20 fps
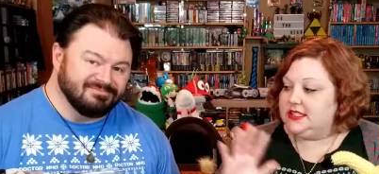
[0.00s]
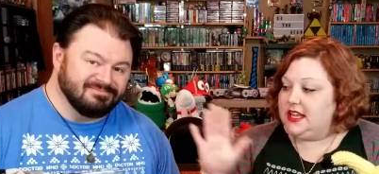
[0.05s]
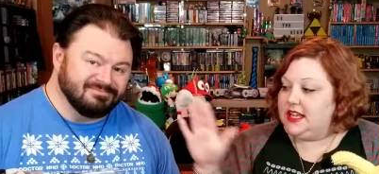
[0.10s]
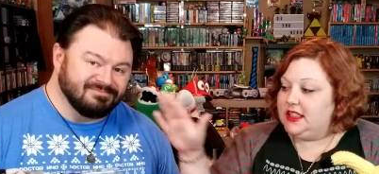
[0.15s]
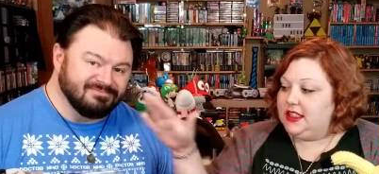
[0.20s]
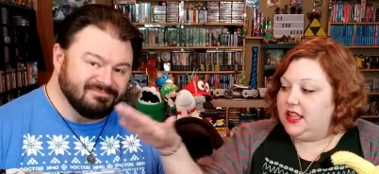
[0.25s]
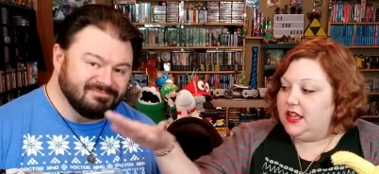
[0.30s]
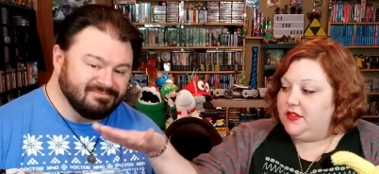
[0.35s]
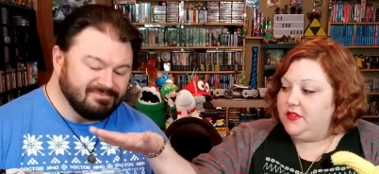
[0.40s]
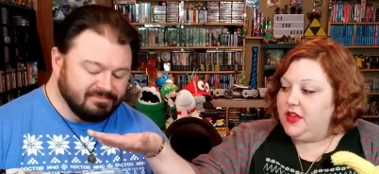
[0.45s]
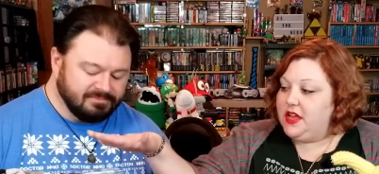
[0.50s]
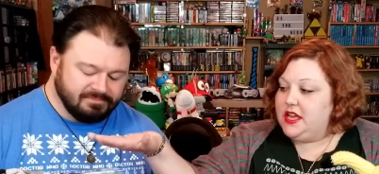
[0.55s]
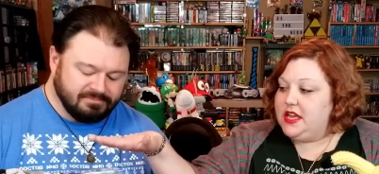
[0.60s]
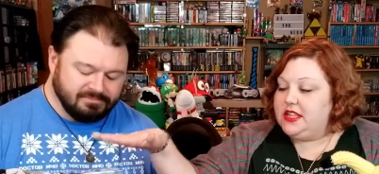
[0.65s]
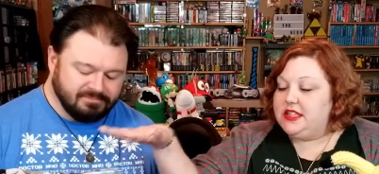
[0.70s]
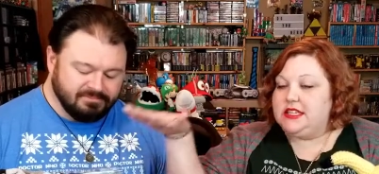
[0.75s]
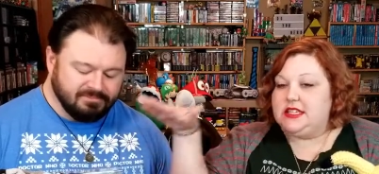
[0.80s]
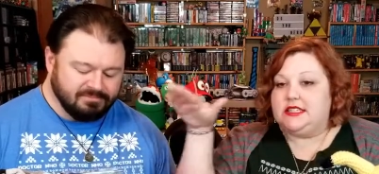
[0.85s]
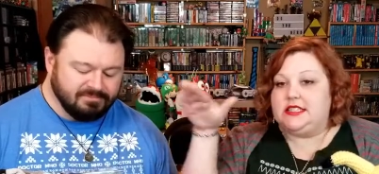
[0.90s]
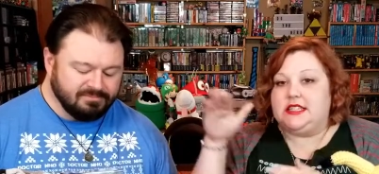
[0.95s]
Speaker 1: love that
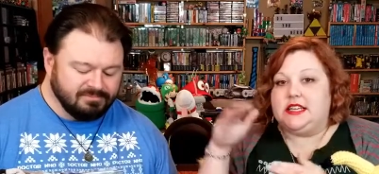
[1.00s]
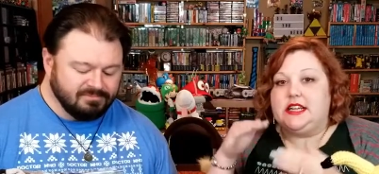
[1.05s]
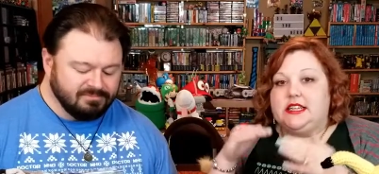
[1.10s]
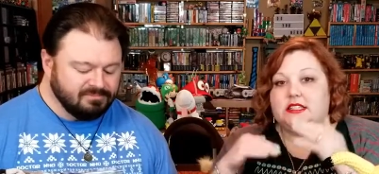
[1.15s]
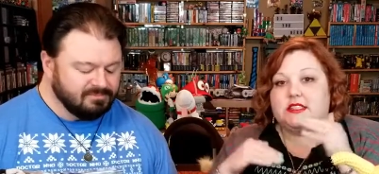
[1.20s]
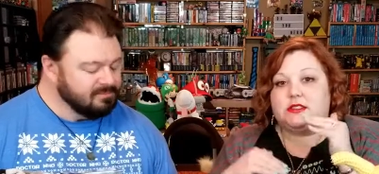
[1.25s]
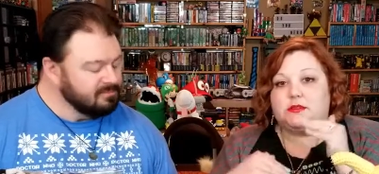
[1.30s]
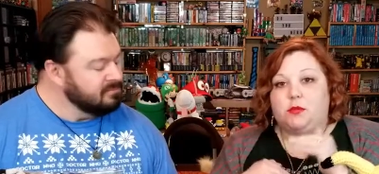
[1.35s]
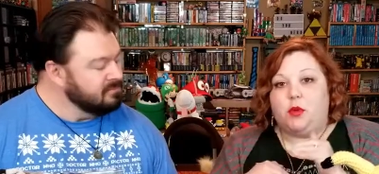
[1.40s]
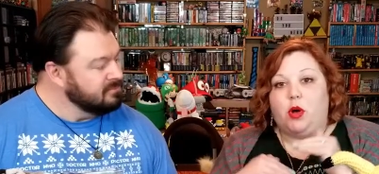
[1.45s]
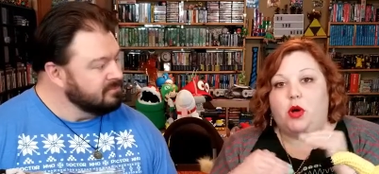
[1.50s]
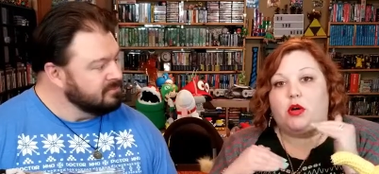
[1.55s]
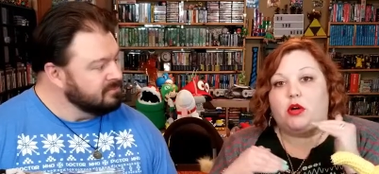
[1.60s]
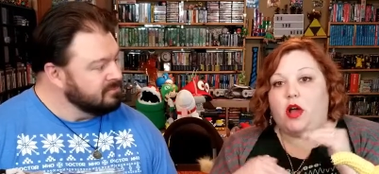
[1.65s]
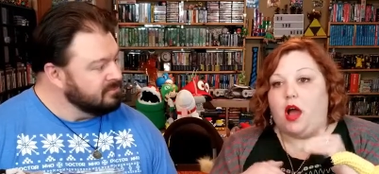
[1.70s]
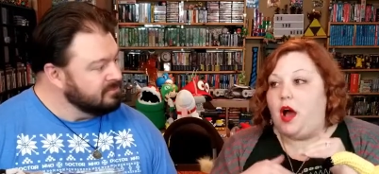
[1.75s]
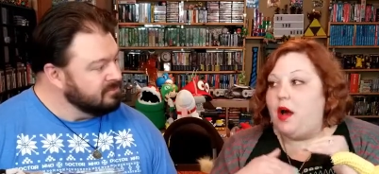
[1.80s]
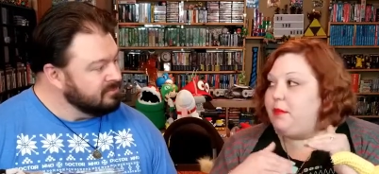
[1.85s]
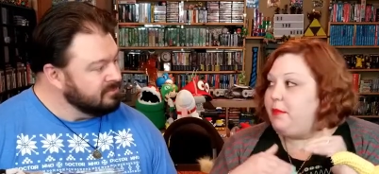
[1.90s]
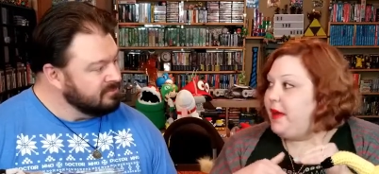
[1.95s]
it's a nice, small,
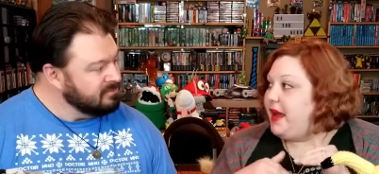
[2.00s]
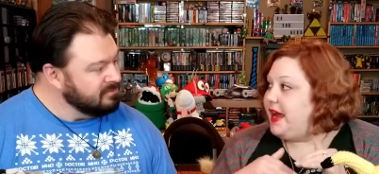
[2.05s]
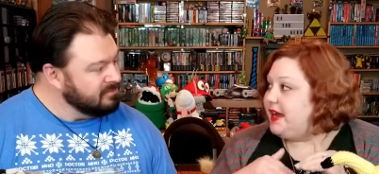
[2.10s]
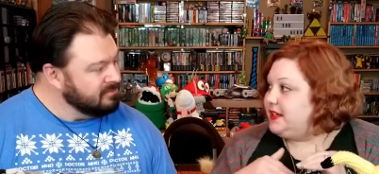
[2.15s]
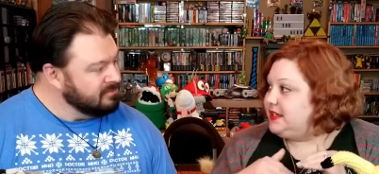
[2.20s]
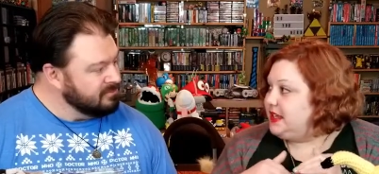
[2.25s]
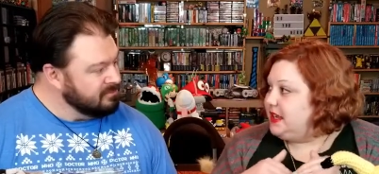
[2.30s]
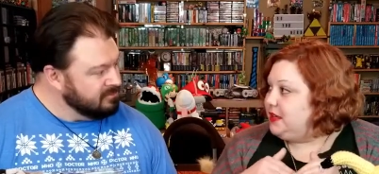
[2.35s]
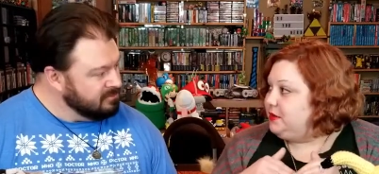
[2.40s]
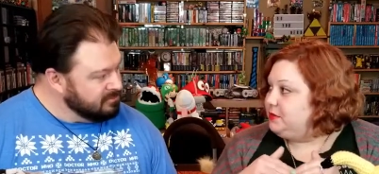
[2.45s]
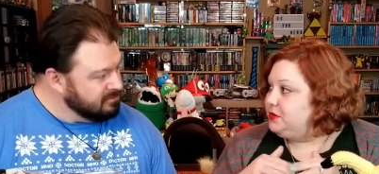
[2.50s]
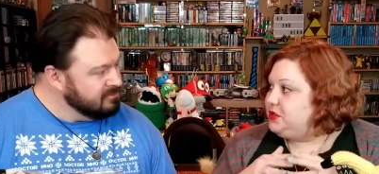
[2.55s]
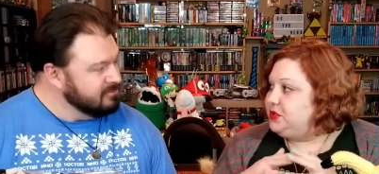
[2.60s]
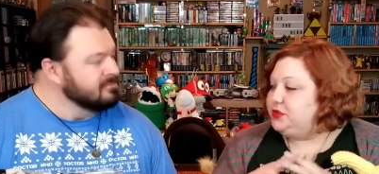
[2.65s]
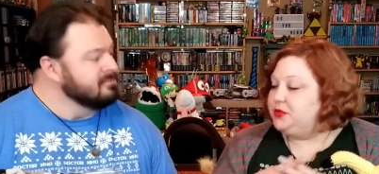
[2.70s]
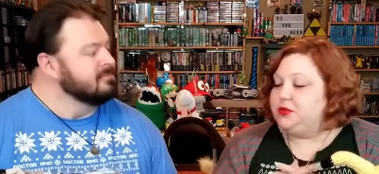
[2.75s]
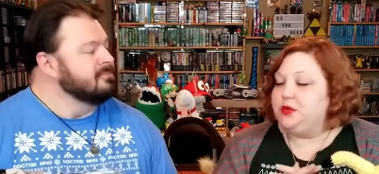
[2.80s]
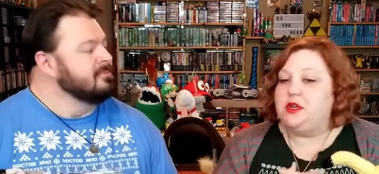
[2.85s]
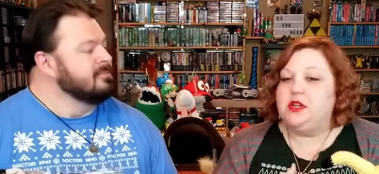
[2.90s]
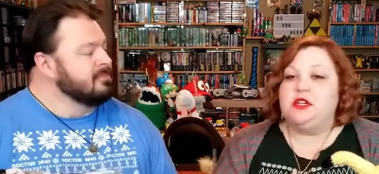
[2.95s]
compact game too,
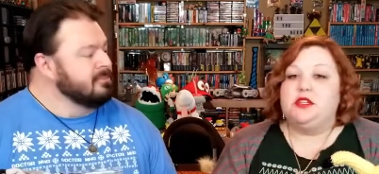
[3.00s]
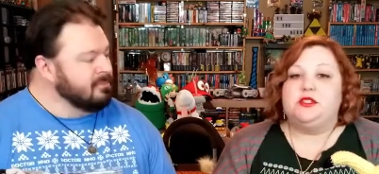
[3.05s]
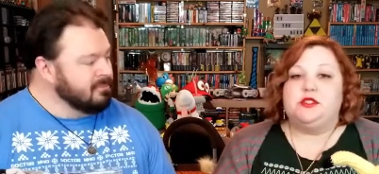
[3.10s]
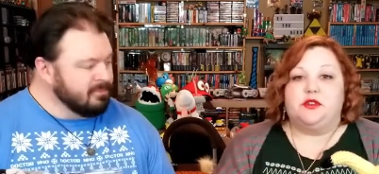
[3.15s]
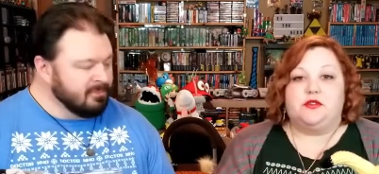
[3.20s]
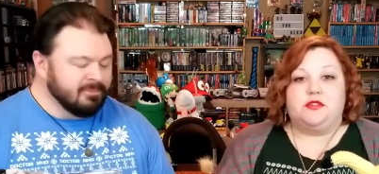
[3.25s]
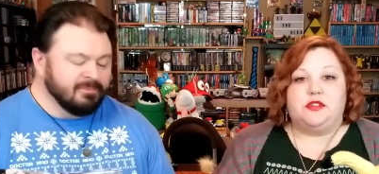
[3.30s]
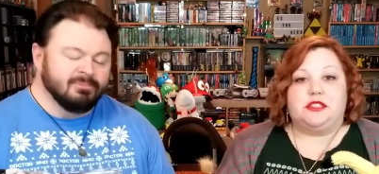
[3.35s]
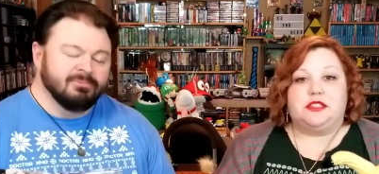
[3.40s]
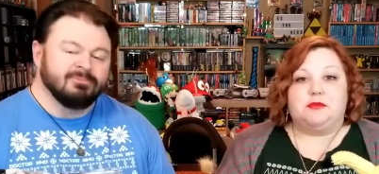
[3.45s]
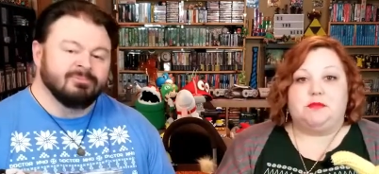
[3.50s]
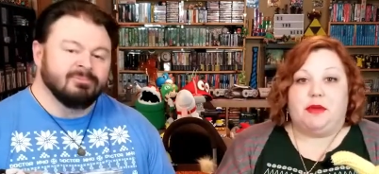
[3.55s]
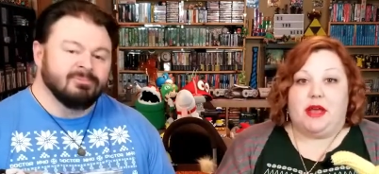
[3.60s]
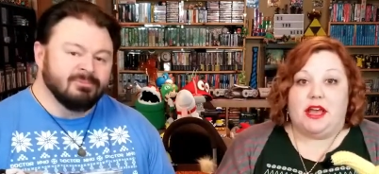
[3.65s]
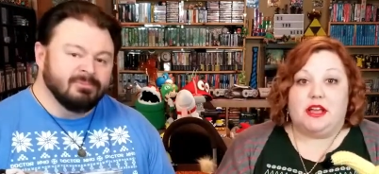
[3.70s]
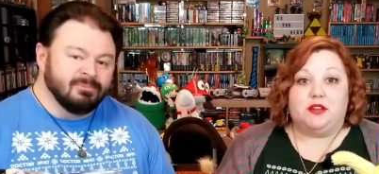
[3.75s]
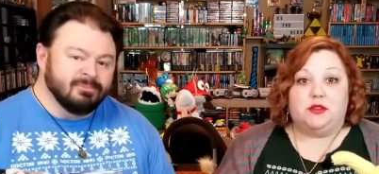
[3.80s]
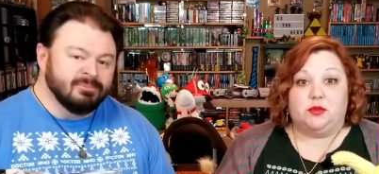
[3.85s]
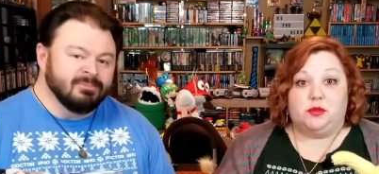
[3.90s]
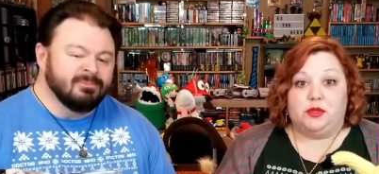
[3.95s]
so it fits in bags
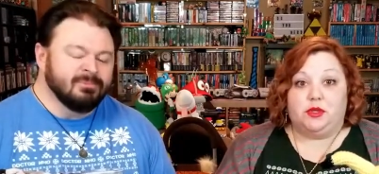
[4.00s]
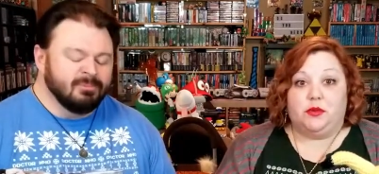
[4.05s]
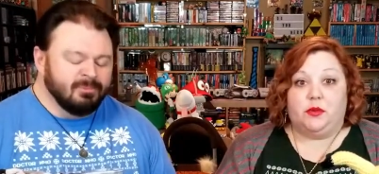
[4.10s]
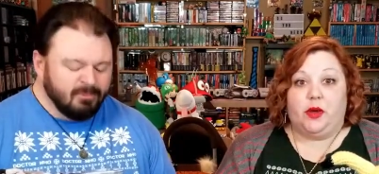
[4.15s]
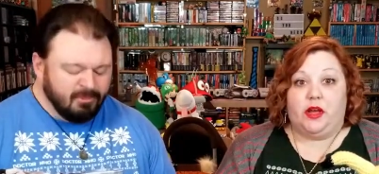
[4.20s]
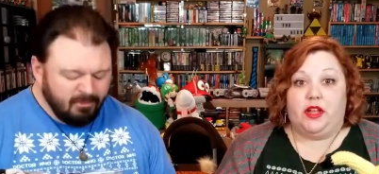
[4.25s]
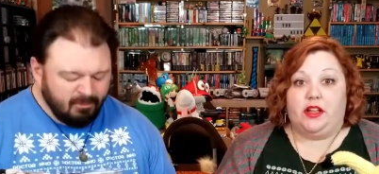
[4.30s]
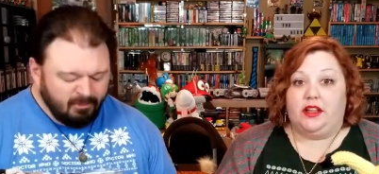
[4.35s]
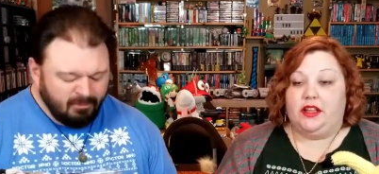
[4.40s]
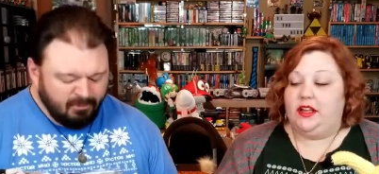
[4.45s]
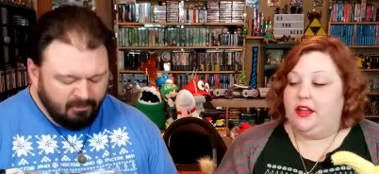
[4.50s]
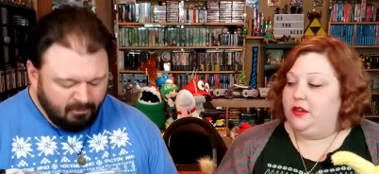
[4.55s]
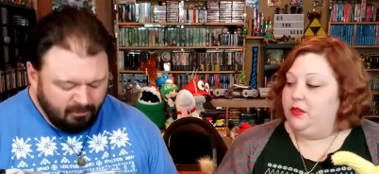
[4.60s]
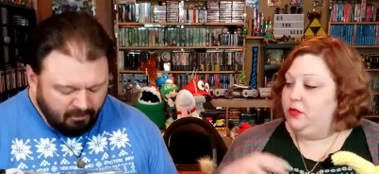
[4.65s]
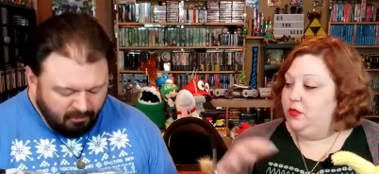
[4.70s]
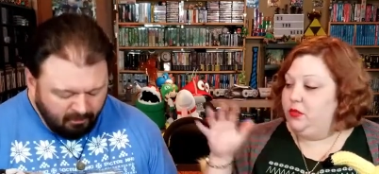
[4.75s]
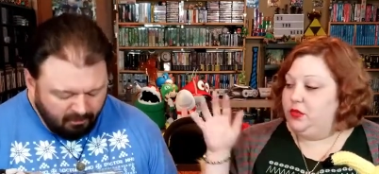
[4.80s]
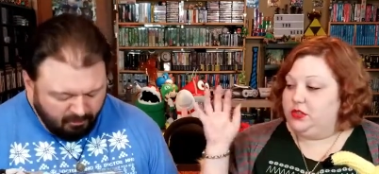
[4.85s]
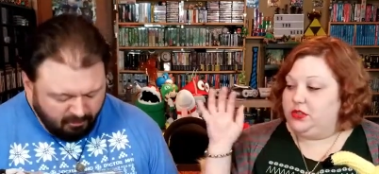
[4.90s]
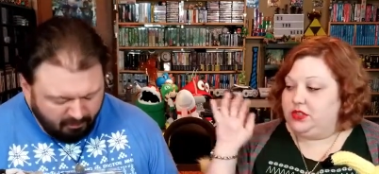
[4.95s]
really well, and we're
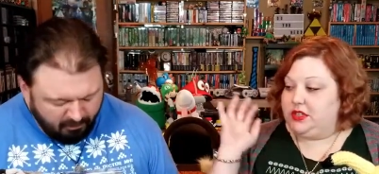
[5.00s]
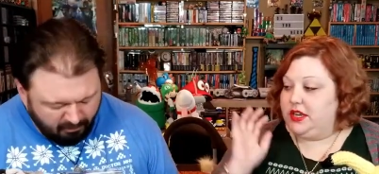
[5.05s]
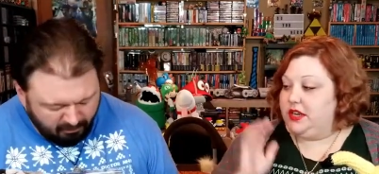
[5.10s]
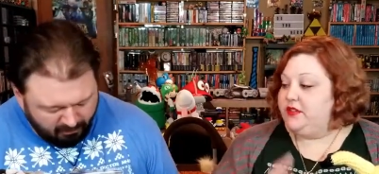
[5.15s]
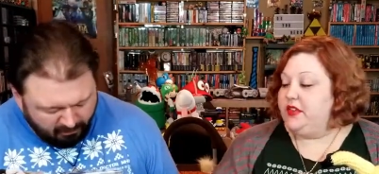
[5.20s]
just gonna have